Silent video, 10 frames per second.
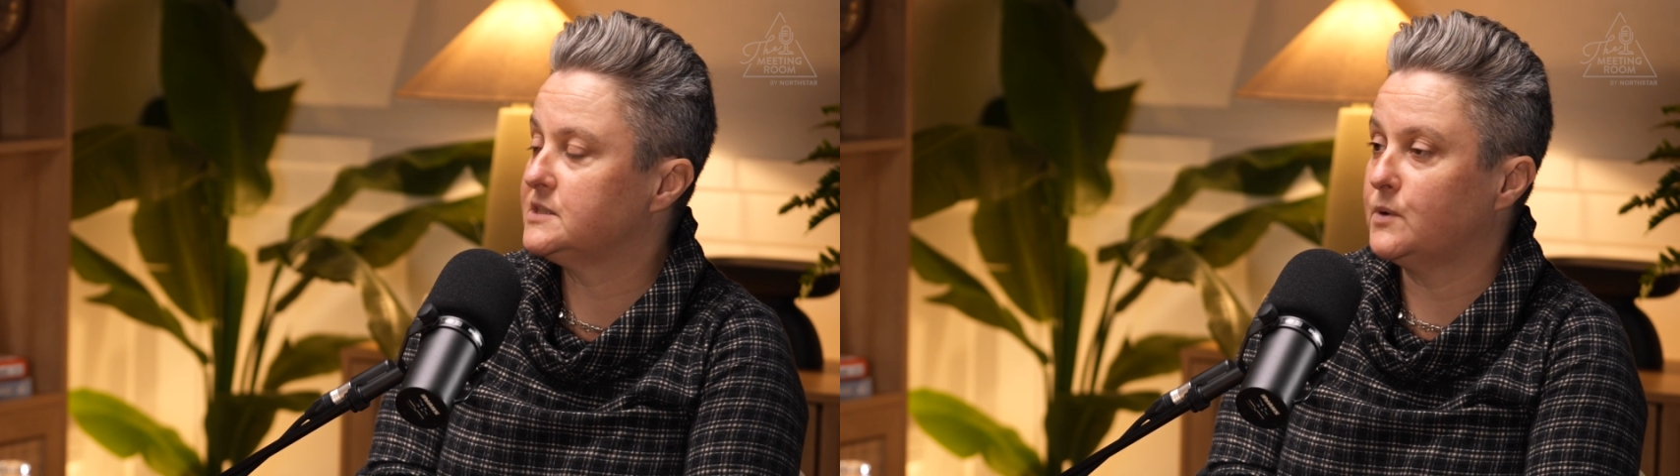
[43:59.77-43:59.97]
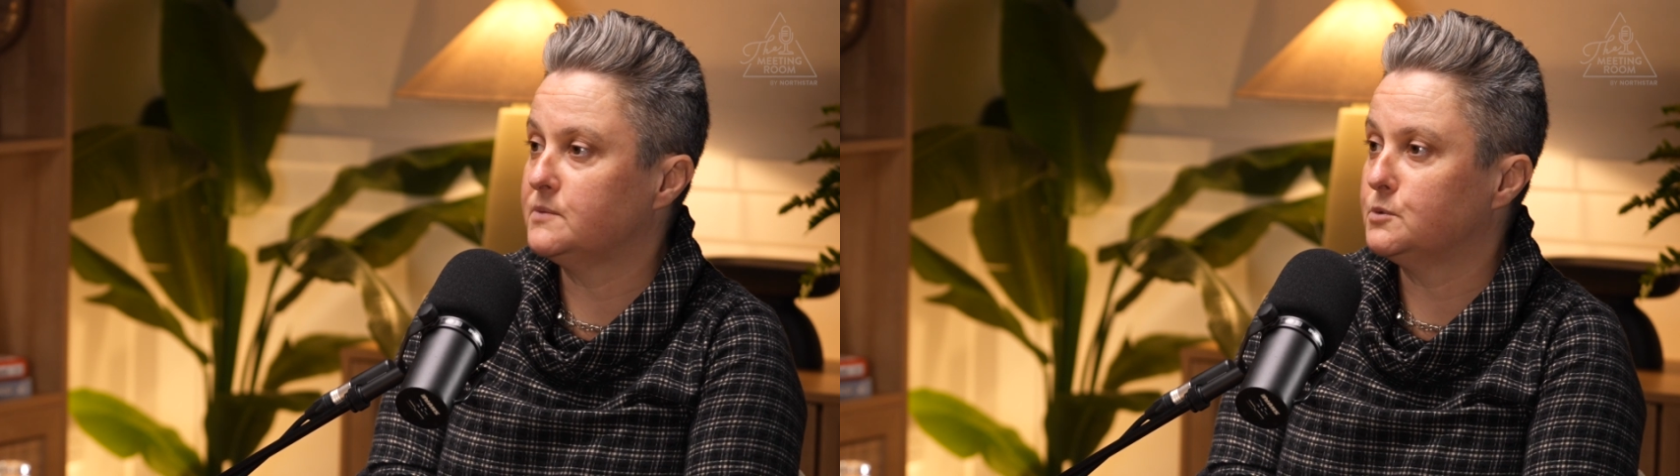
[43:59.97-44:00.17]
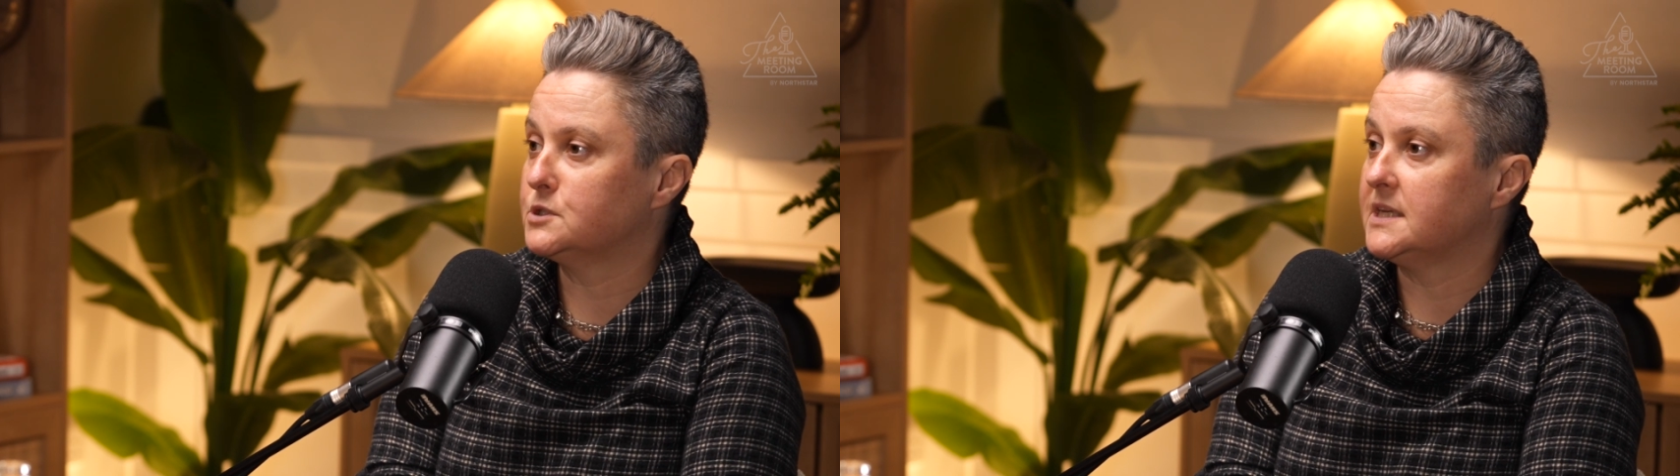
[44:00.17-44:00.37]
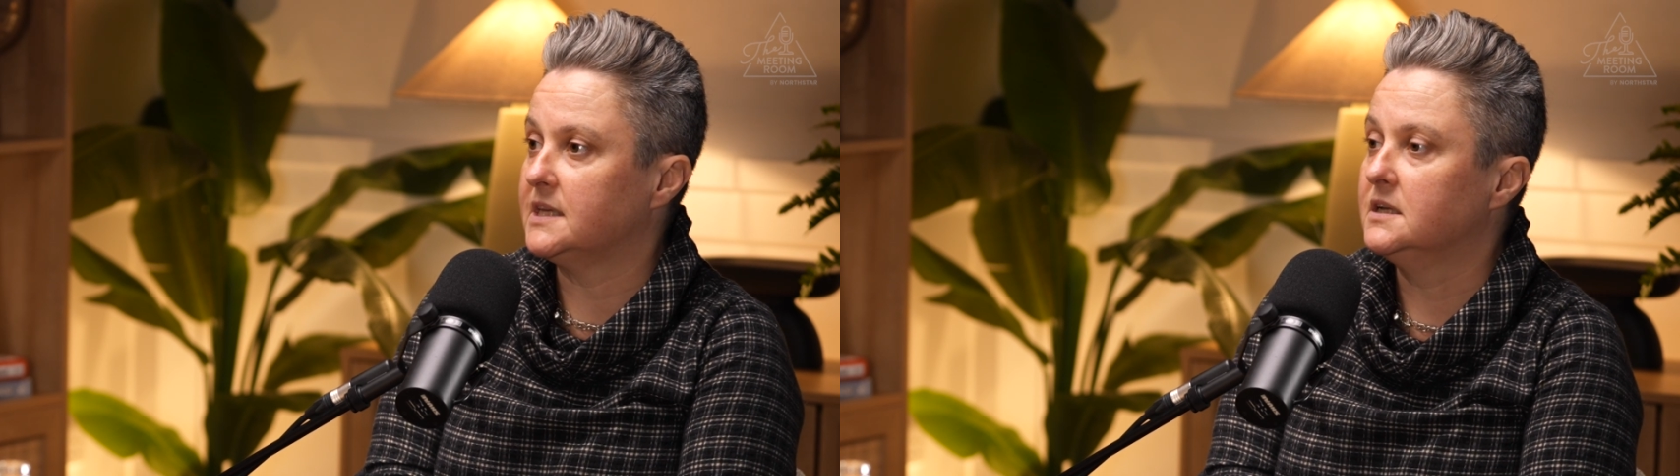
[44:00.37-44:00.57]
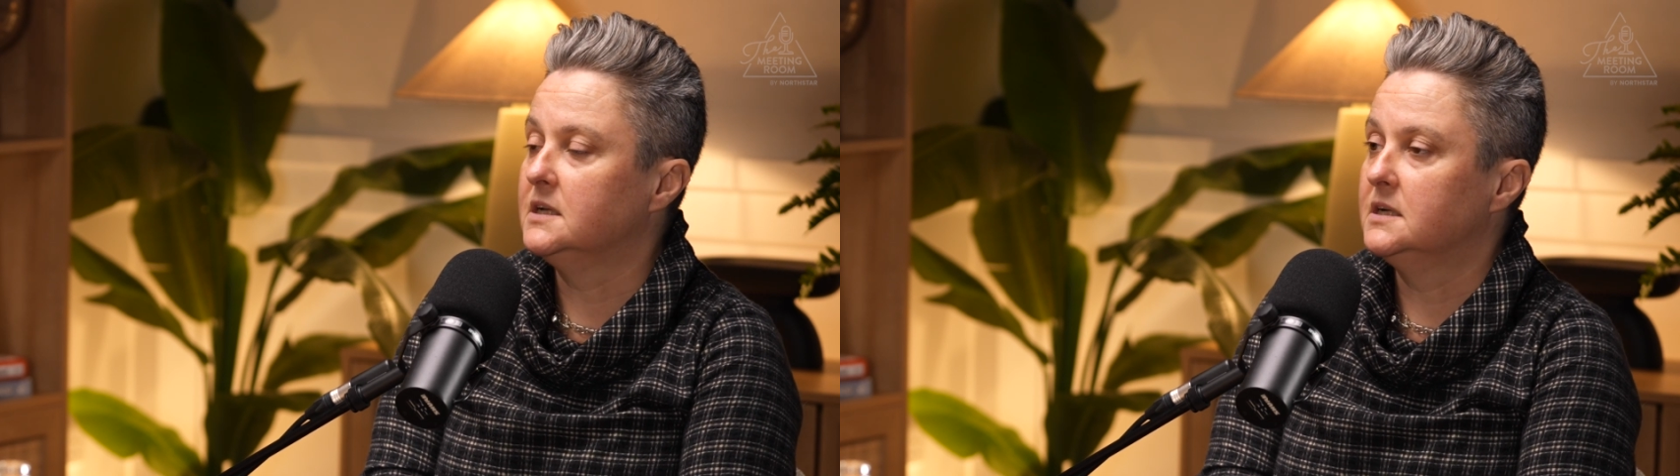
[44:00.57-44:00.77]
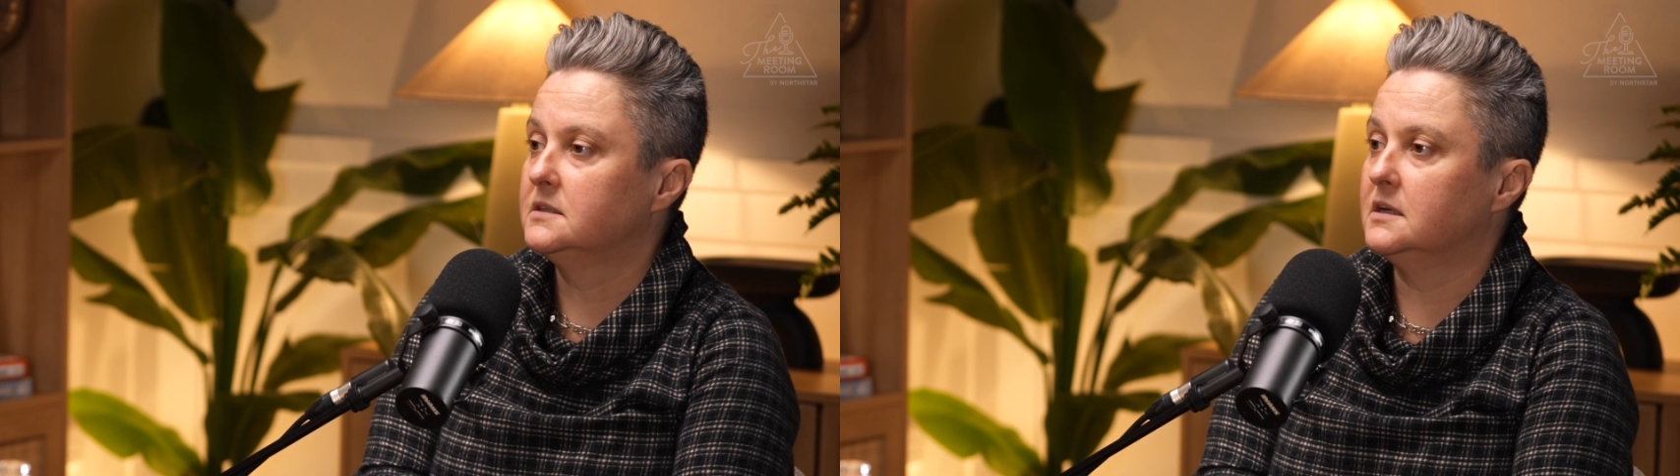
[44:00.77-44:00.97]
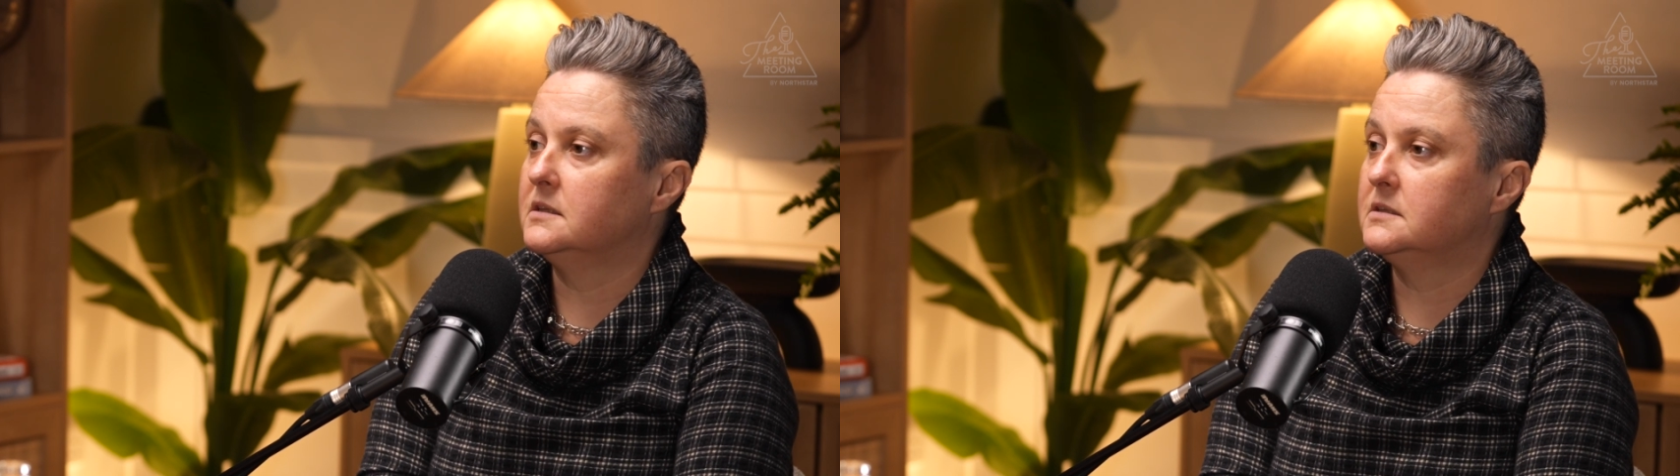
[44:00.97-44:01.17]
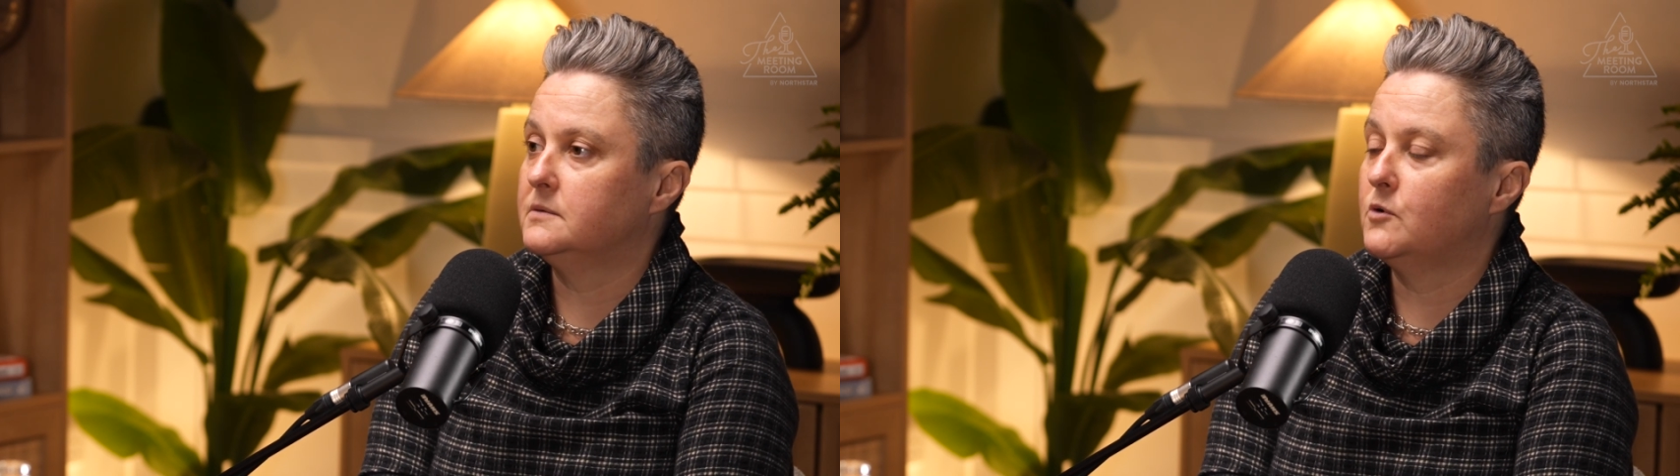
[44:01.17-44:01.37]
to anybody
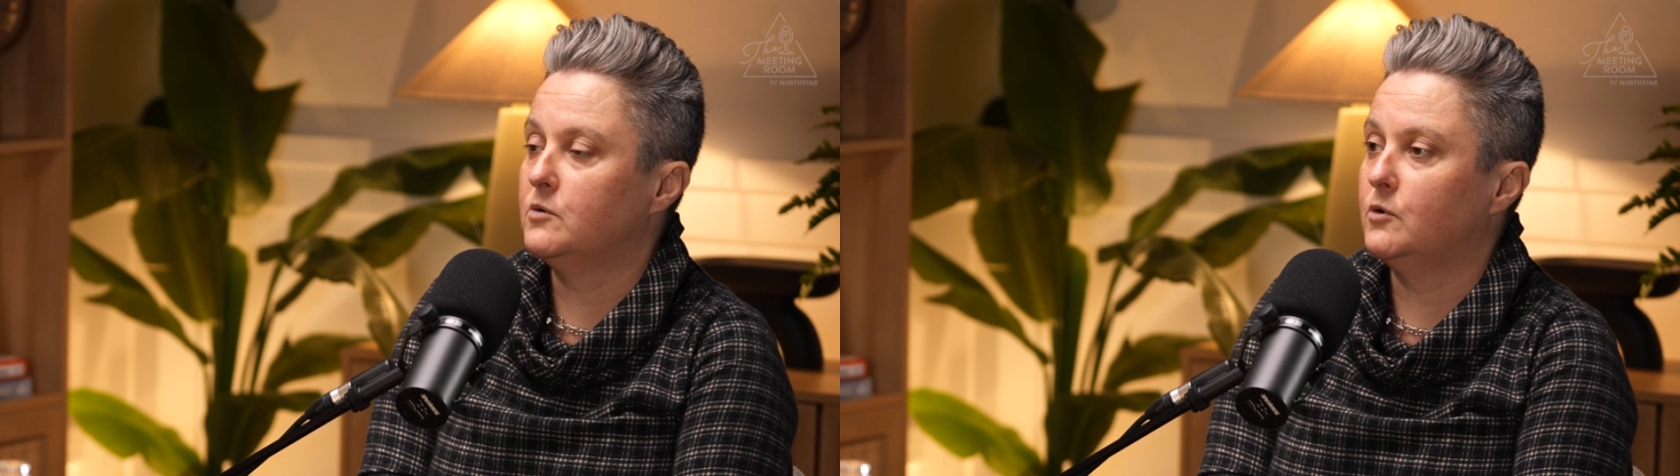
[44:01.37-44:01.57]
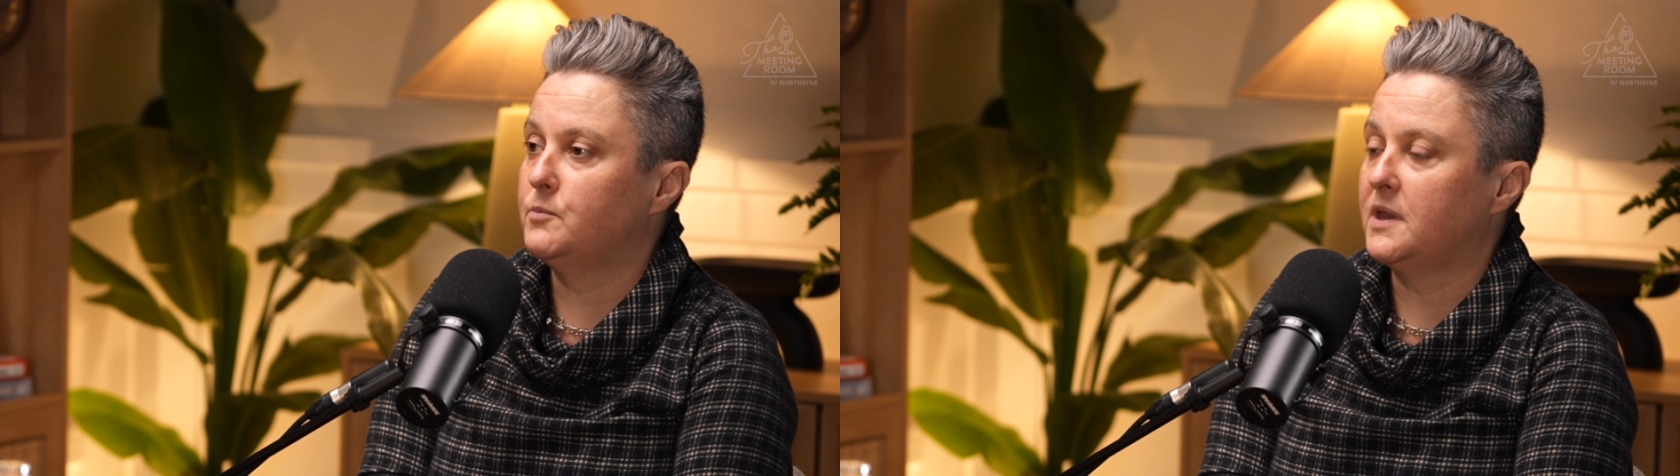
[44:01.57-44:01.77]
that more and more